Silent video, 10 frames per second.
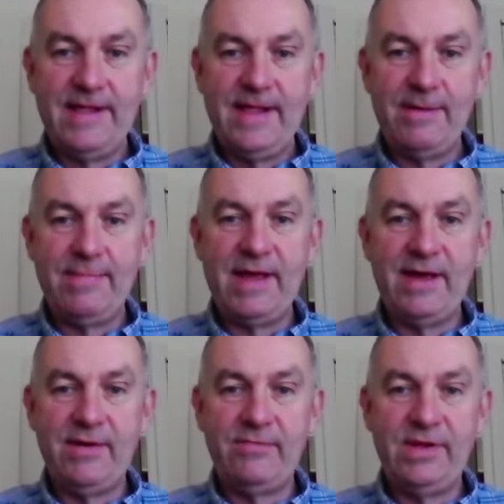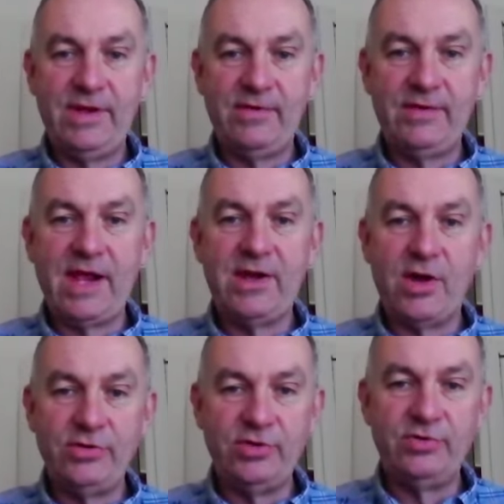about getting
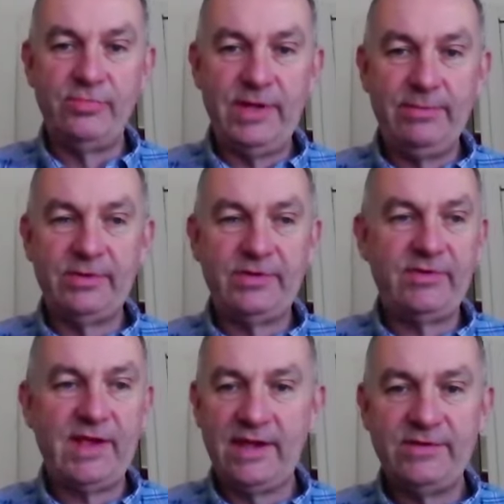our young people to say,